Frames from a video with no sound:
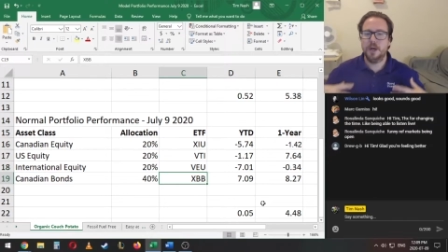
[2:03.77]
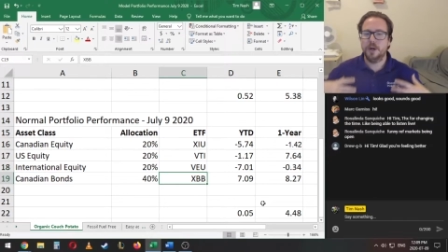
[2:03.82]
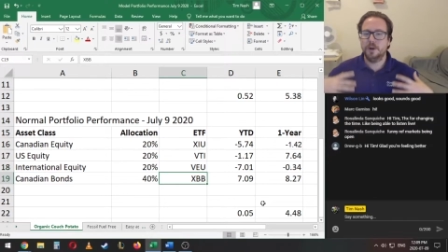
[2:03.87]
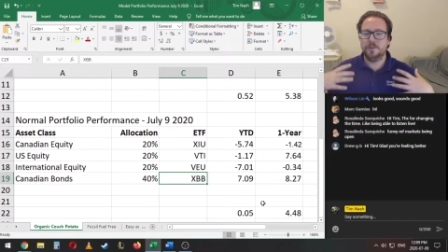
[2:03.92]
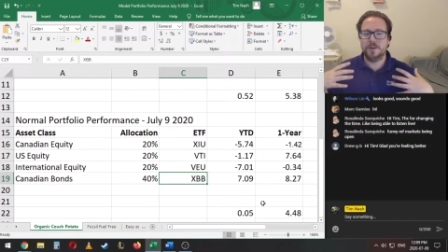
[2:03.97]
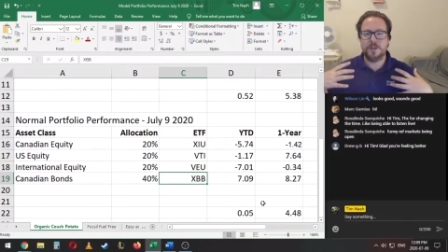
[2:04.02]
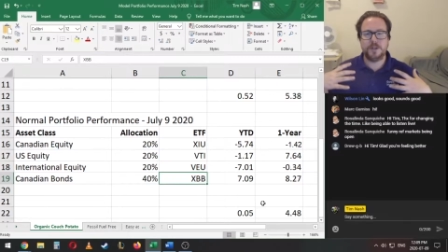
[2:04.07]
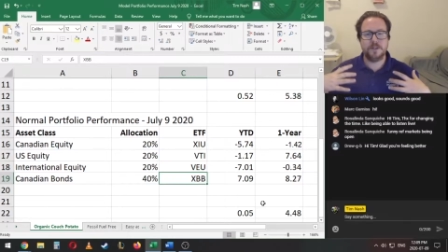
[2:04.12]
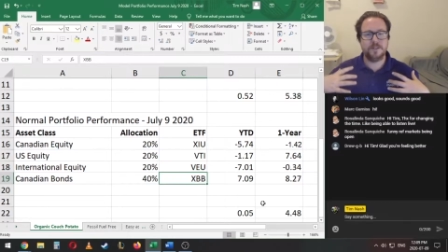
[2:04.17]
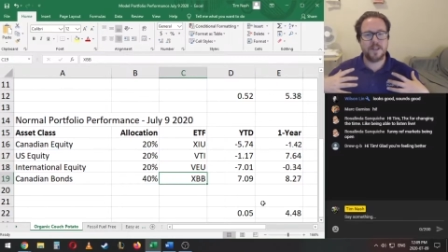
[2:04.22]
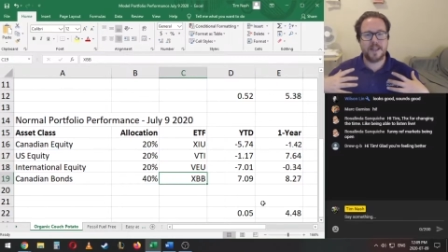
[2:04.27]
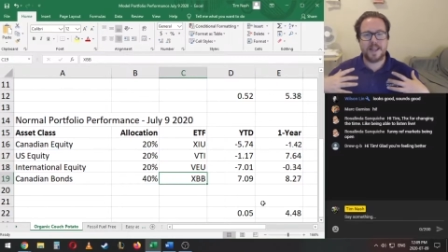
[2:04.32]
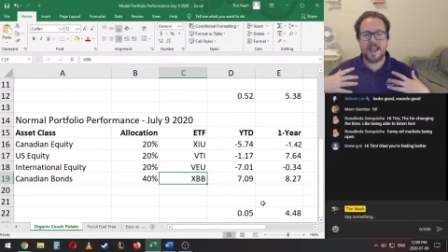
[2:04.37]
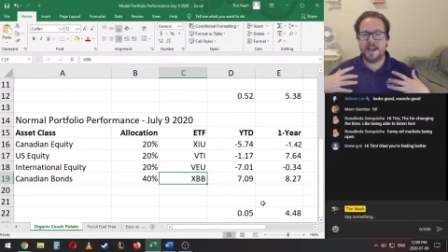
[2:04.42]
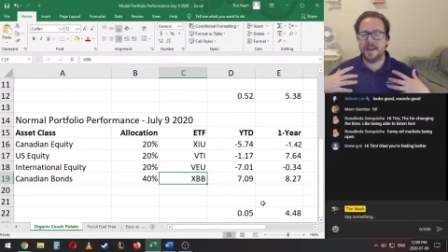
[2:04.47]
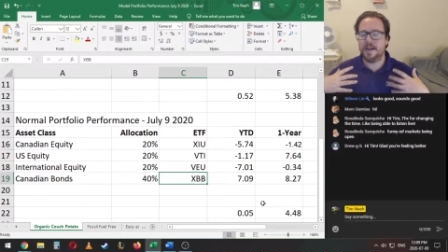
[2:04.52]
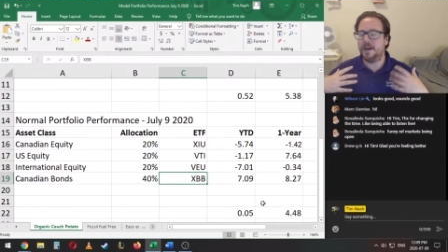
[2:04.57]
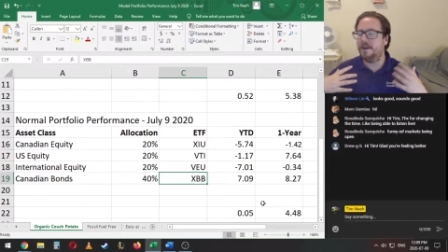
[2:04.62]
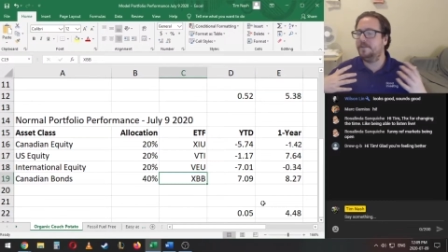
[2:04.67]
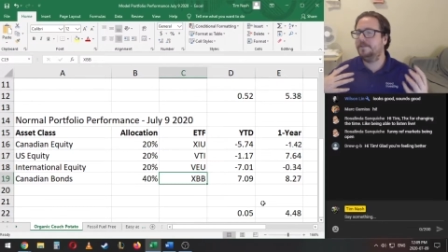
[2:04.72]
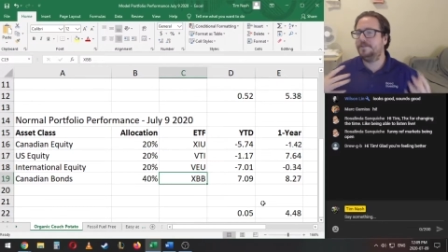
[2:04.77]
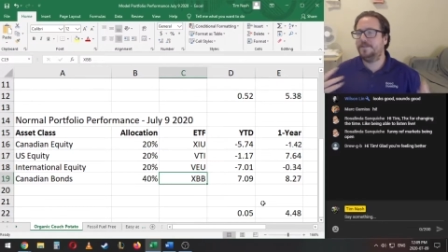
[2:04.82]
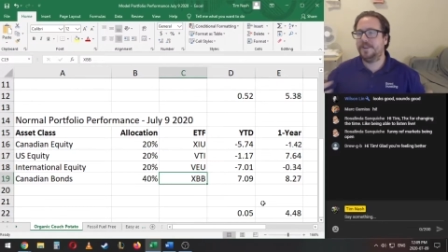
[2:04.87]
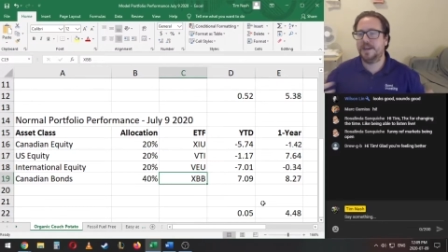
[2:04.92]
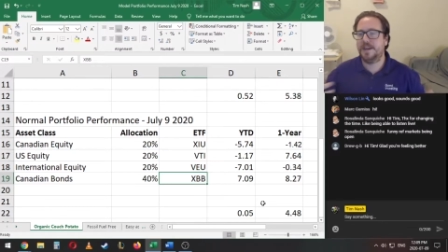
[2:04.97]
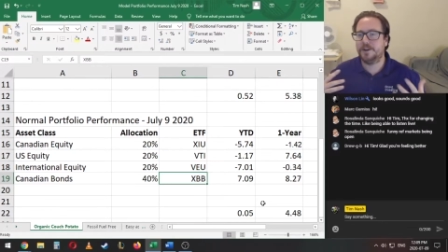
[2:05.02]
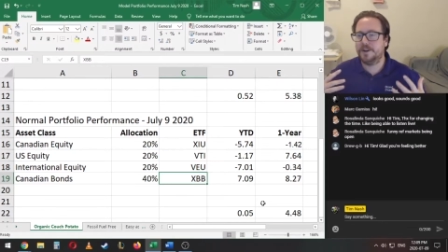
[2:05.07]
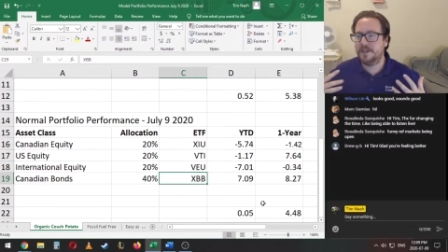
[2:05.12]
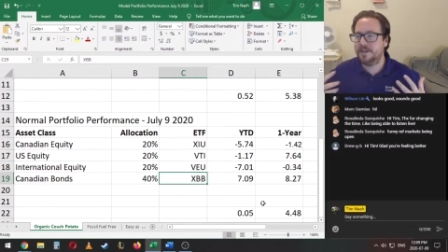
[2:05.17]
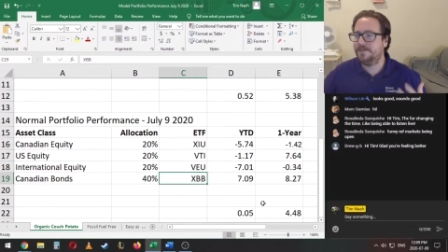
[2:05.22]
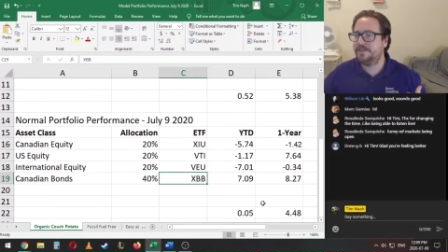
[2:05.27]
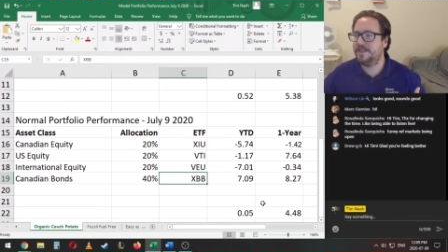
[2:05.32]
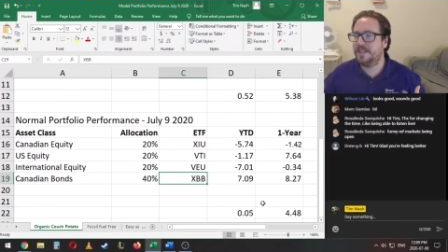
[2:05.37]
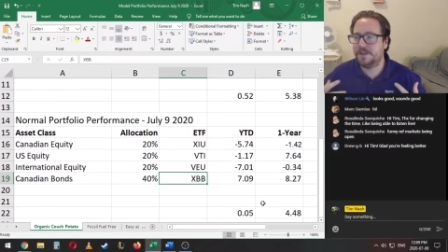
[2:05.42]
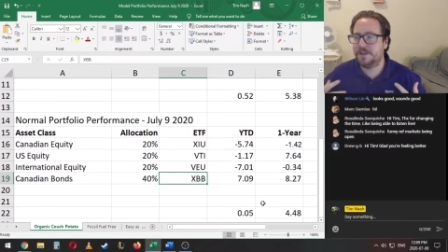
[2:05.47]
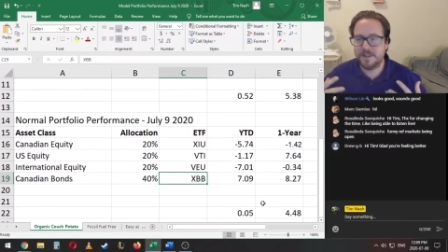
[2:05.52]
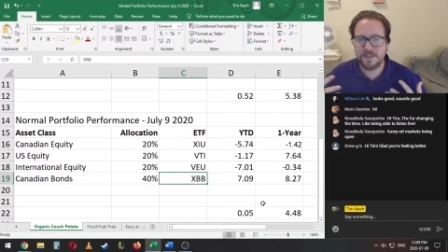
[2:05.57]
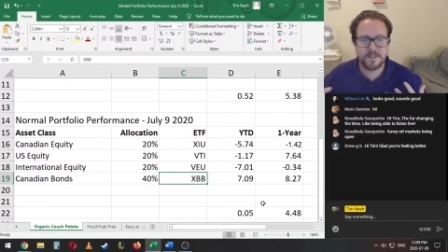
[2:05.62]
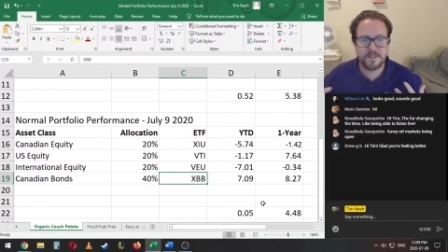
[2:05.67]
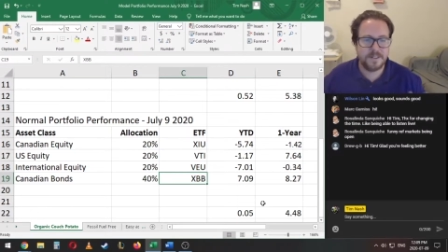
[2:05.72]
which is again a very,
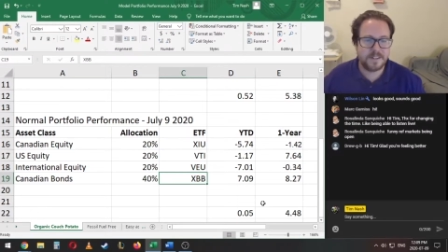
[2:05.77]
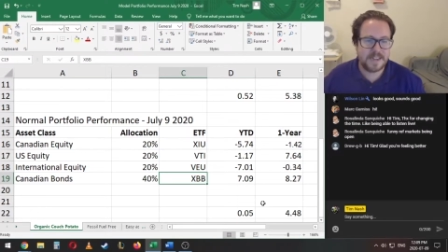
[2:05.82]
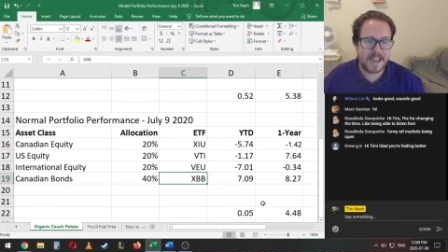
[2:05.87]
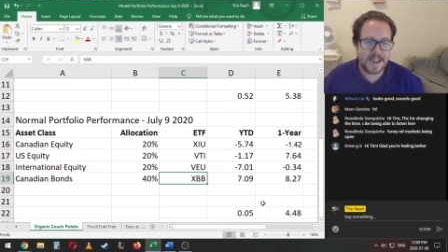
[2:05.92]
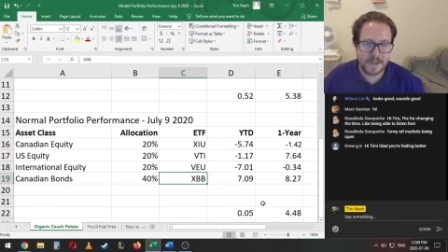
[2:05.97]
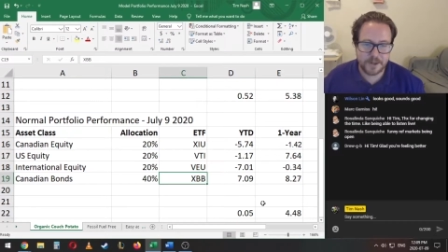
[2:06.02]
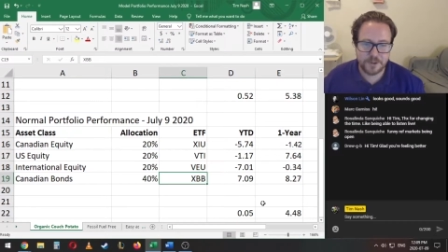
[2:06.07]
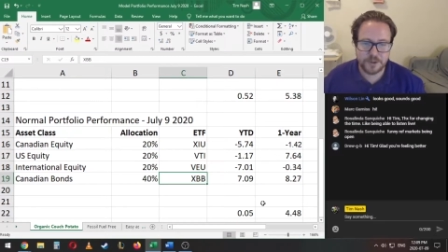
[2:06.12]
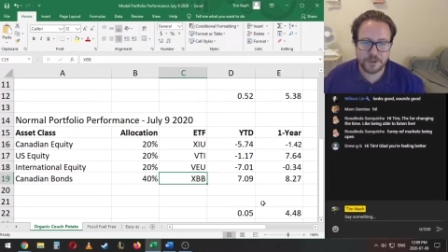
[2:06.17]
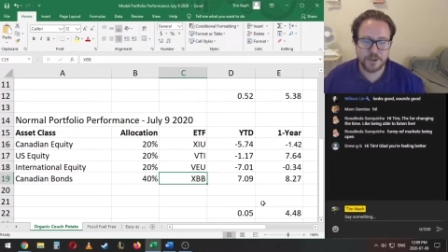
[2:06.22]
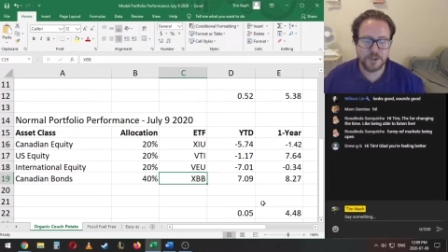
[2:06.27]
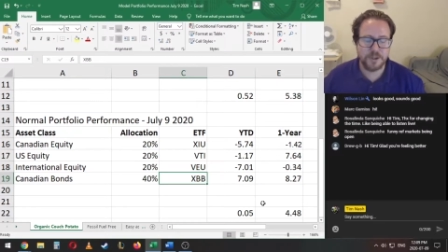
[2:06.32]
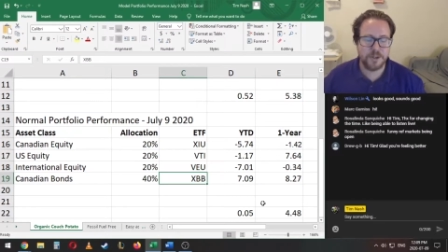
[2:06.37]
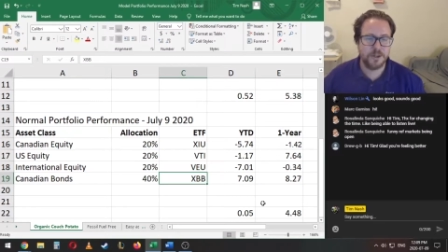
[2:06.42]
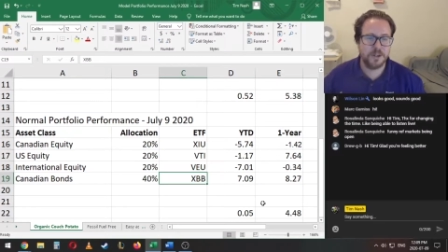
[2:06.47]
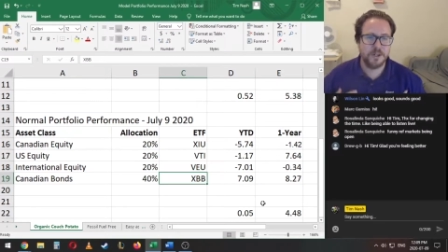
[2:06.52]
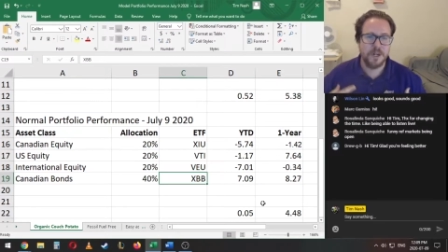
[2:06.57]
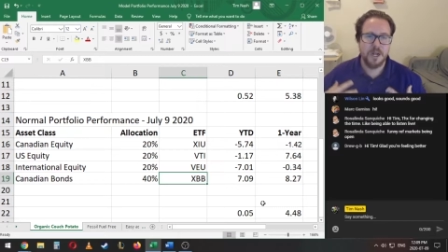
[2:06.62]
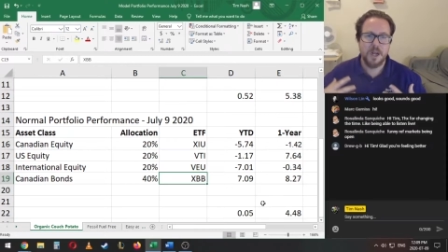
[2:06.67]
very standard